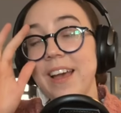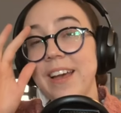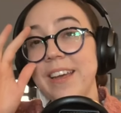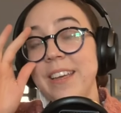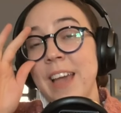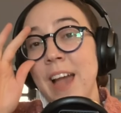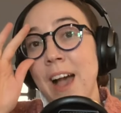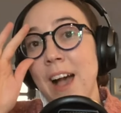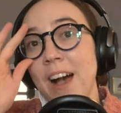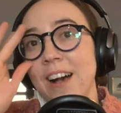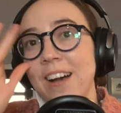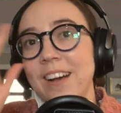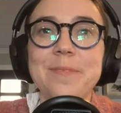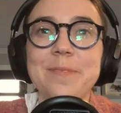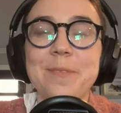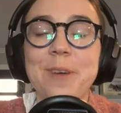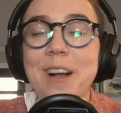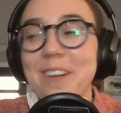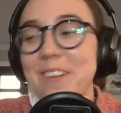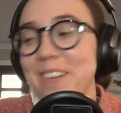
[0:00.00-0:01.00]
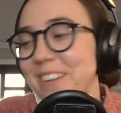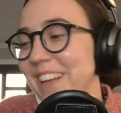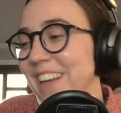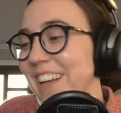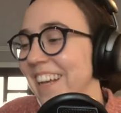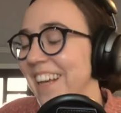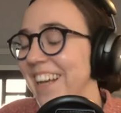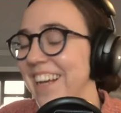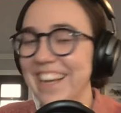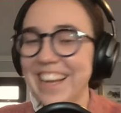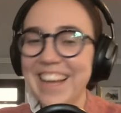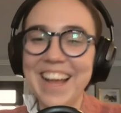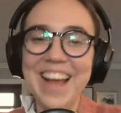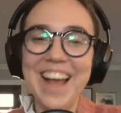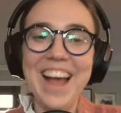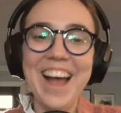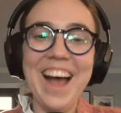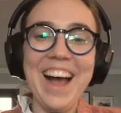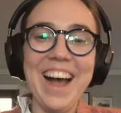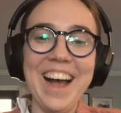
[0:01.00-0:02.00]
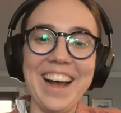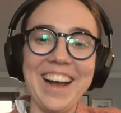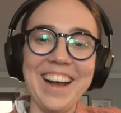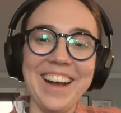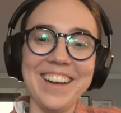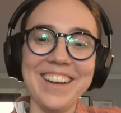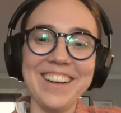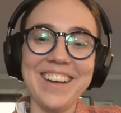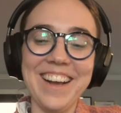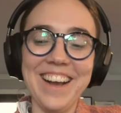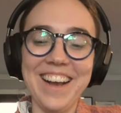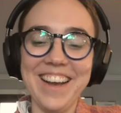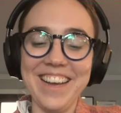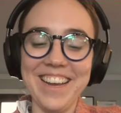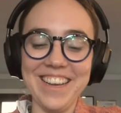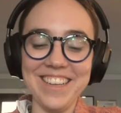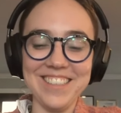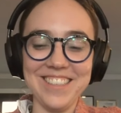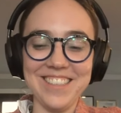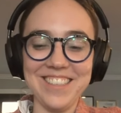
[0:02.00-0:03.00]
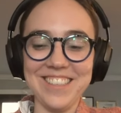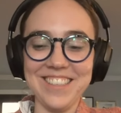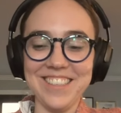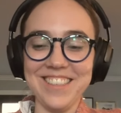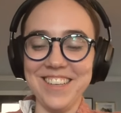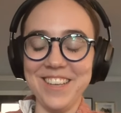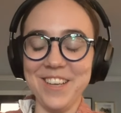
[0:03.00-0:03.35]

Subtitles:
Yeah, well, I guess